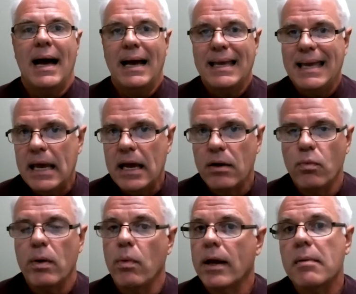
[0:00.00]
Again,
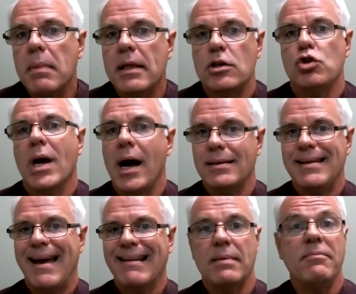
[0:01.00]
we recommend that you
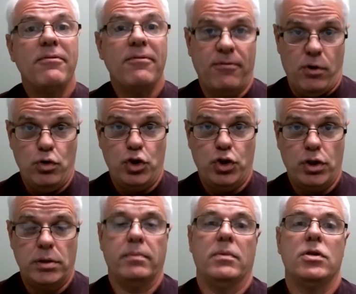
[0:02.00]
contact them
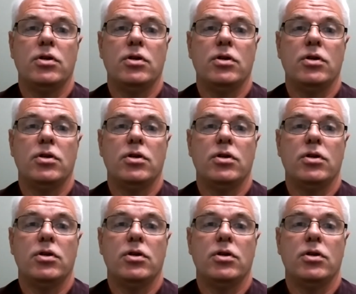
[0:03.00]
first